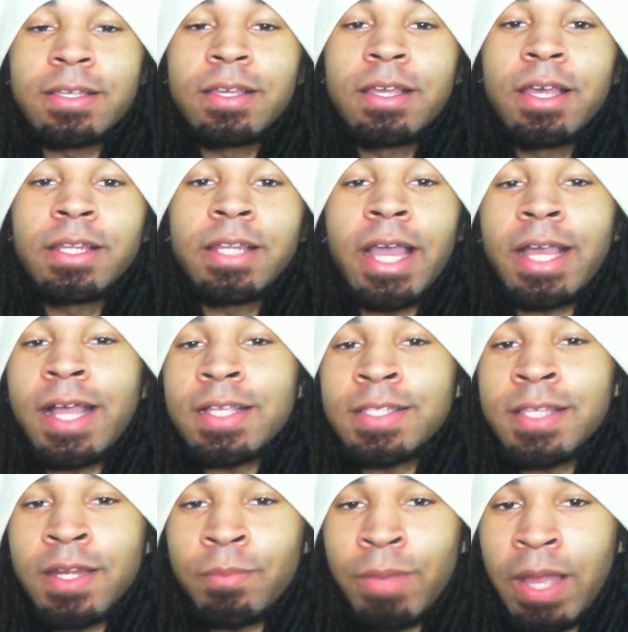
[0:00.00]
Like I
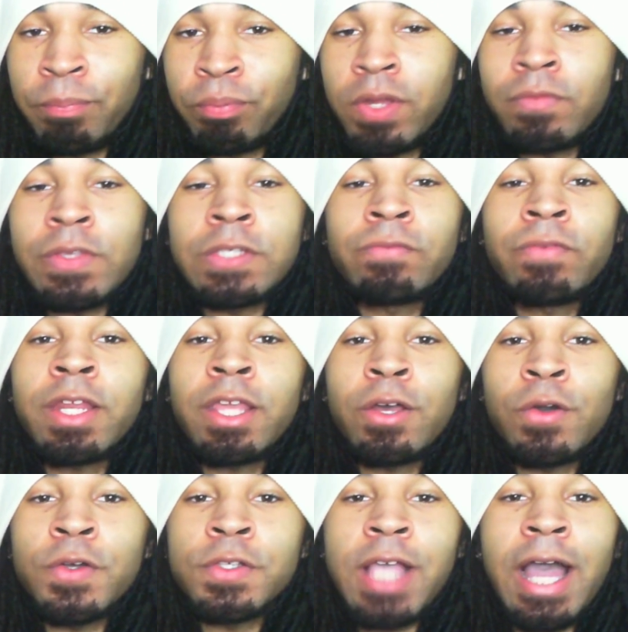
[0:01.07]
said in my previous
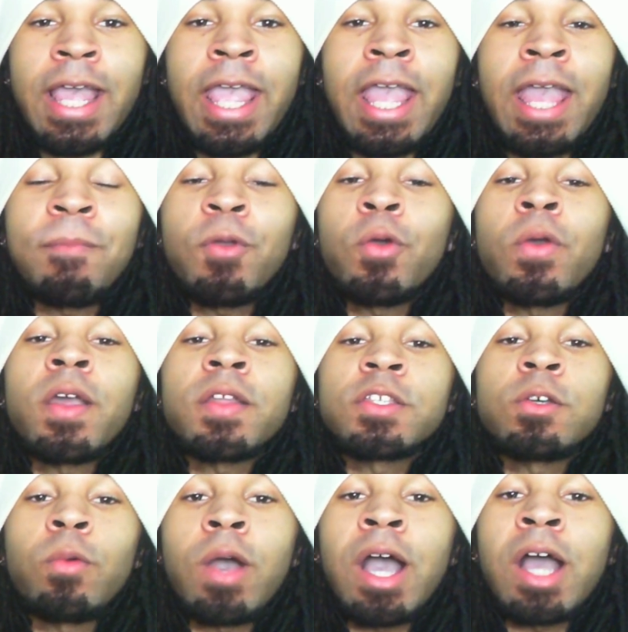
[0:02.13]
videos, I am going
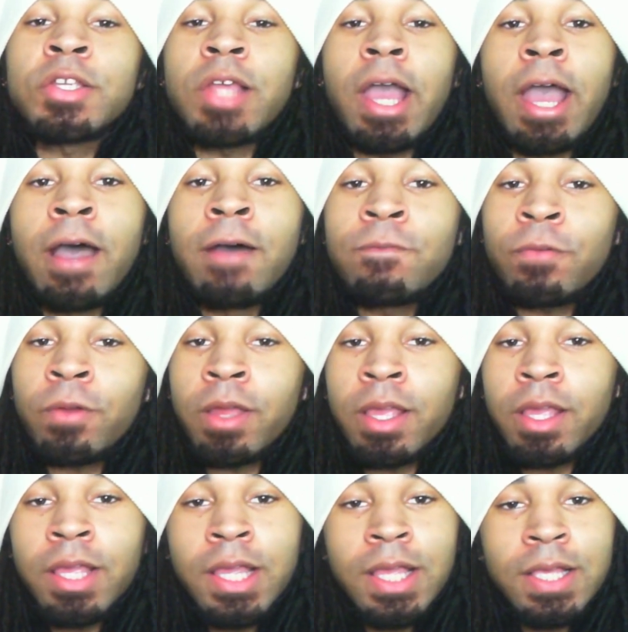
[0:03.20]
to watch
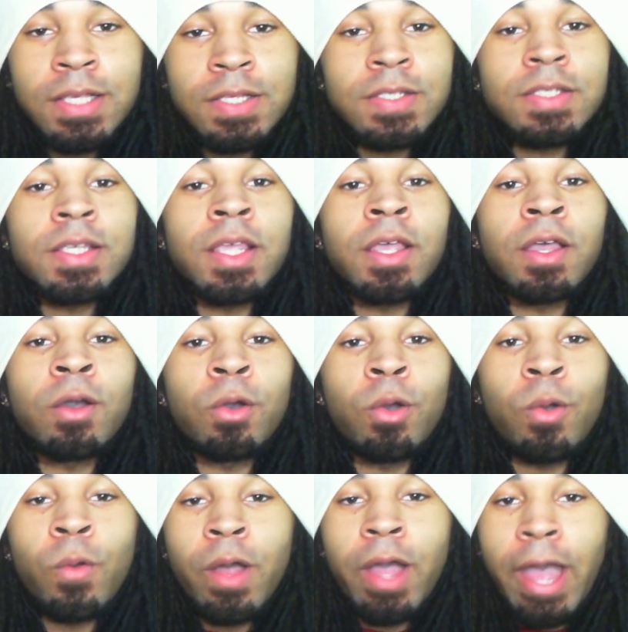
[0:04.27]
every
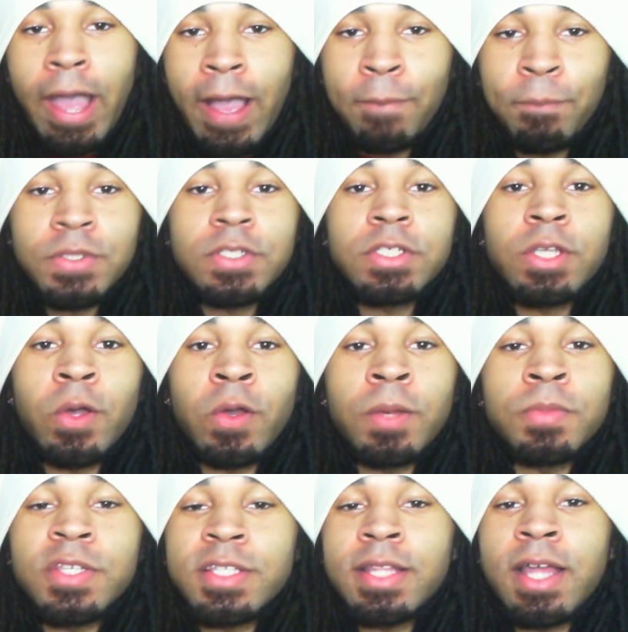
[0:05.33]
single episode. I'm
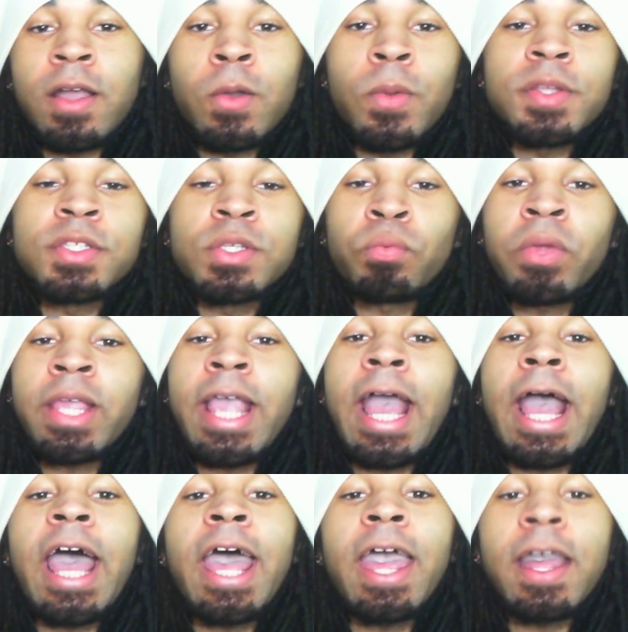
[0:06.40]
just not going to
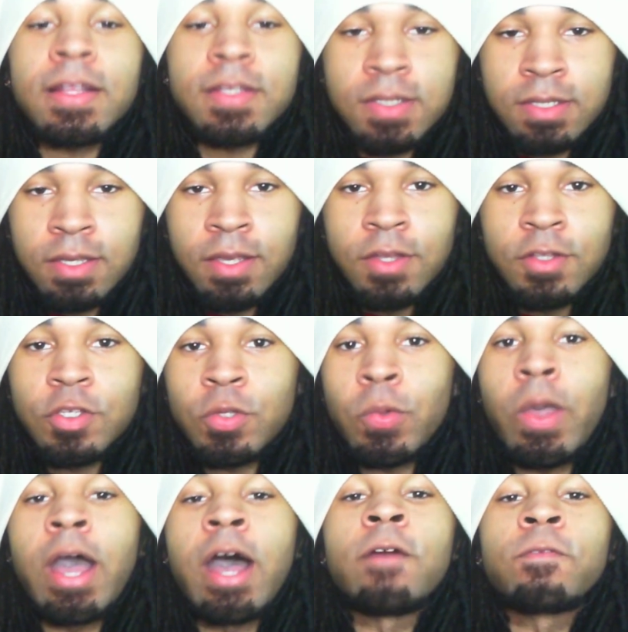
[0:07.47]
react to
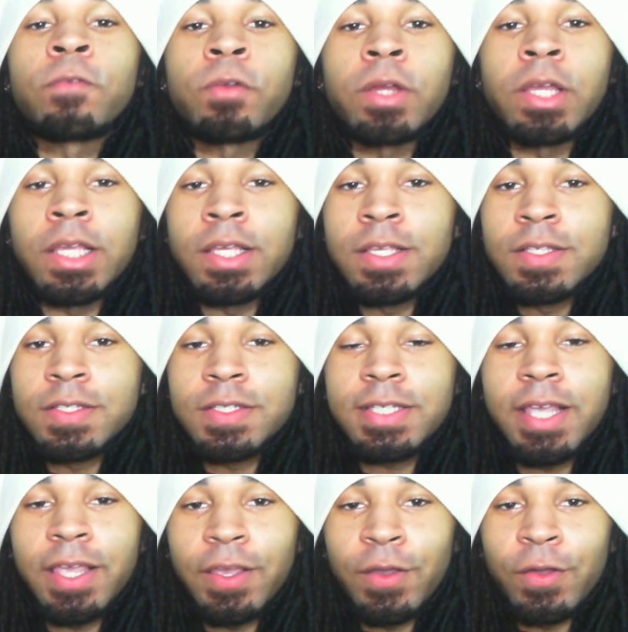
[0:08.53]
every
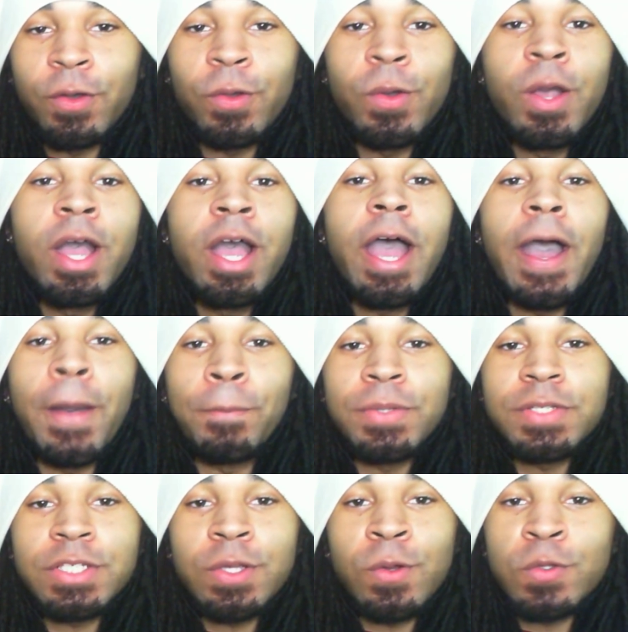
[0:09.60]
single
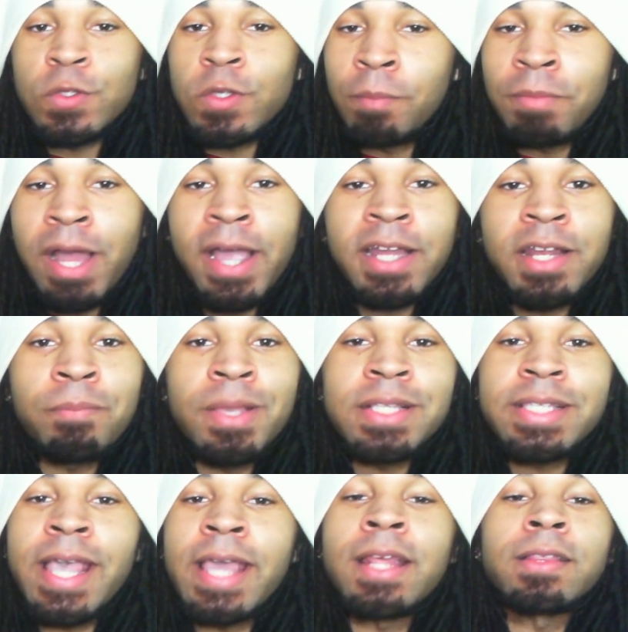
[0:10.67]
episode. So I'm not going to
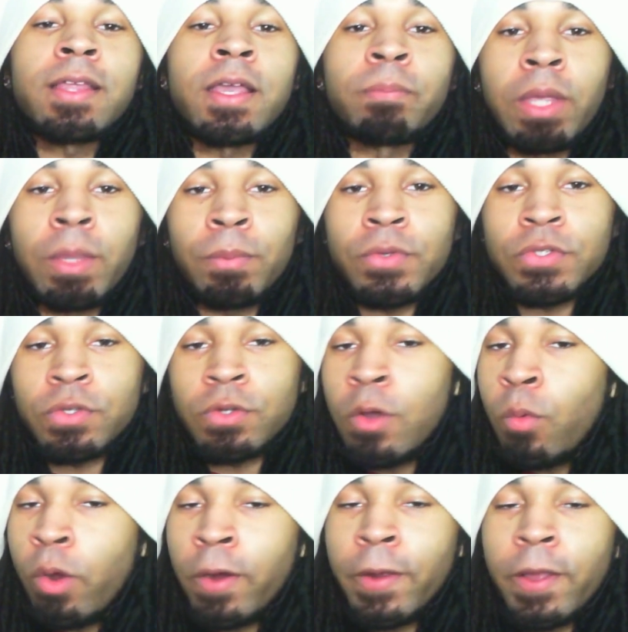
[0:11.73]
miss anything, people, so
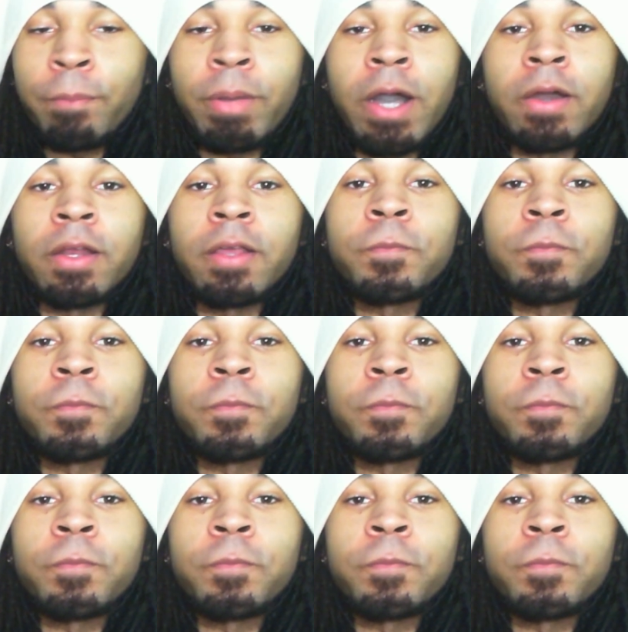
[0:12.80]
don't worry about it.